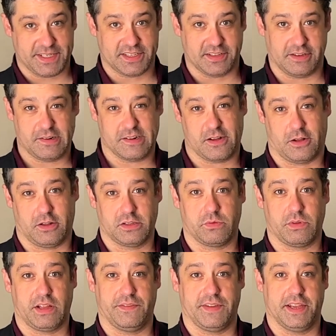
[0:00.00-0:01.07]
to learn all
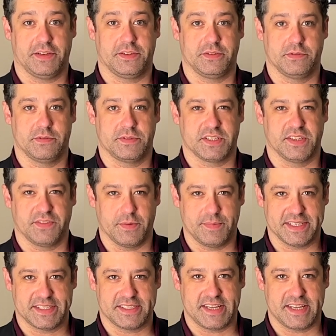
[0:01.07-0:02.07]
12 etudes of Opus